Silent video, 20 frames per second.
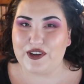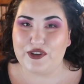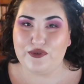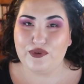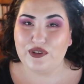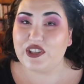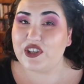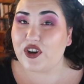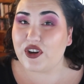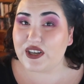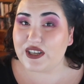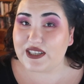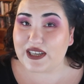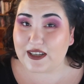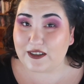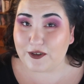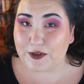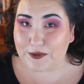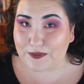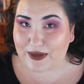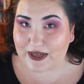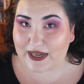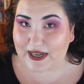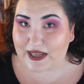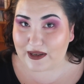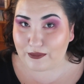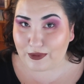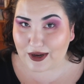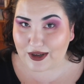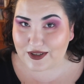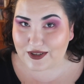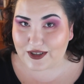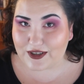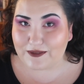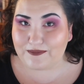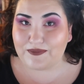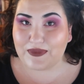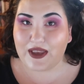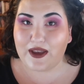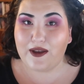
you really couldn't tell I was wearing any bronzer